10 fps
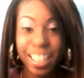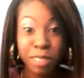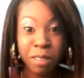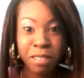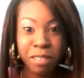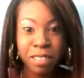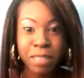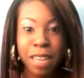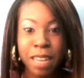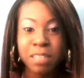I do wear weave
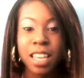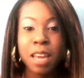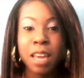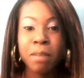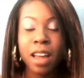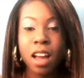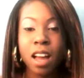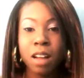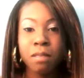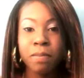sometimes, but,
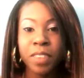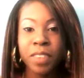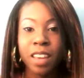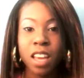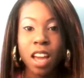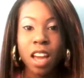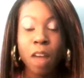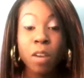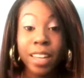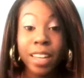um,
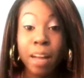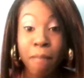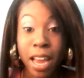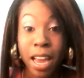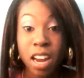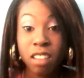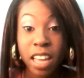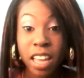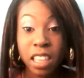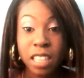I want to cut my hair
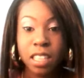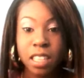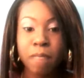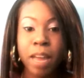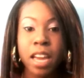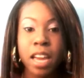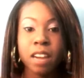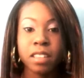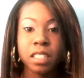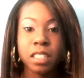like this and my
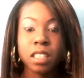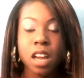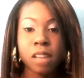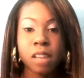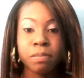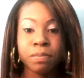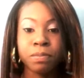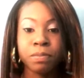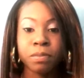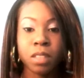hair is, um,
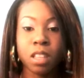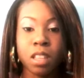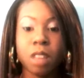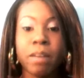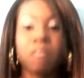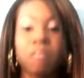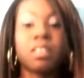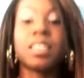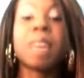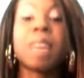about
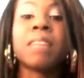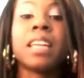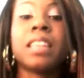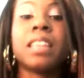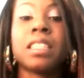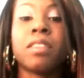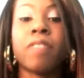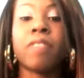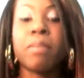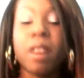the same length as the
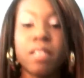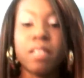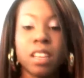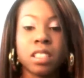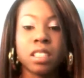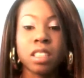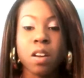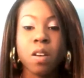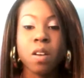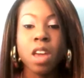front part of this.
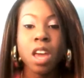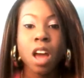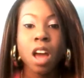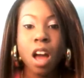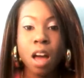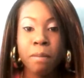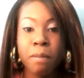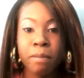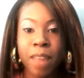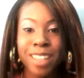So
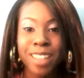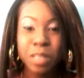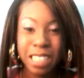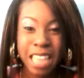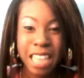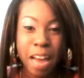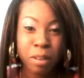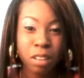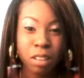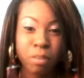um, I just want to see how
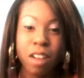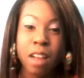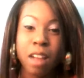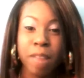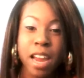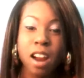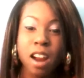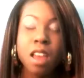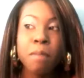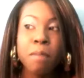it looks before I cut my hair.